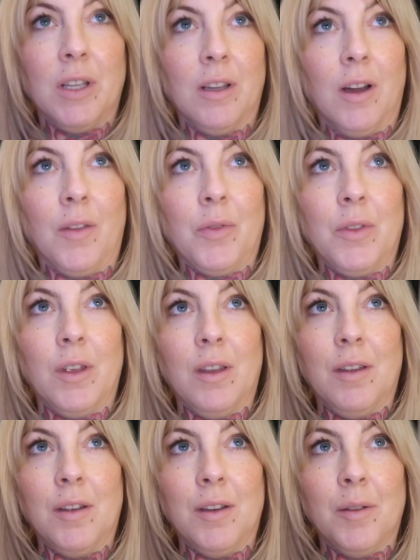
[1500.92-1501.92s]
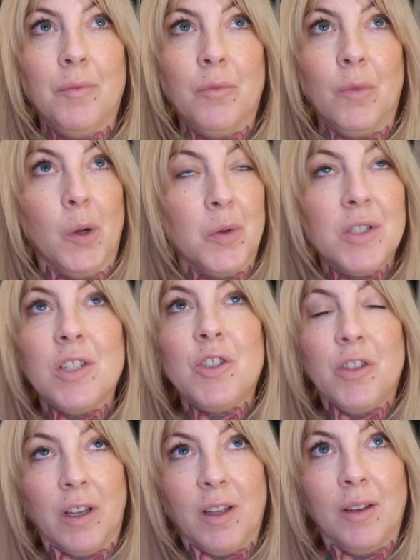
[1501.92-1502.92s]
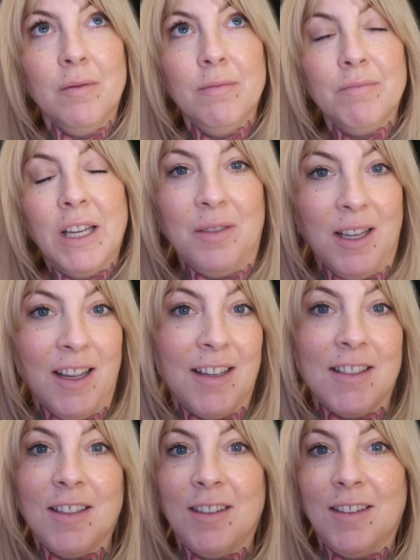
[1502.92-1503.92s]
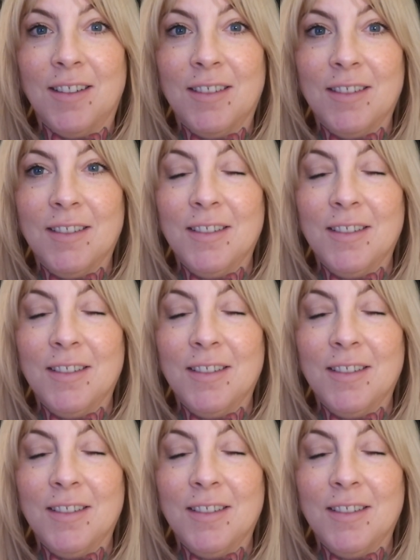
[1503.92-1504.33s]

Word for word: He got the roast chicken. We ate dinner.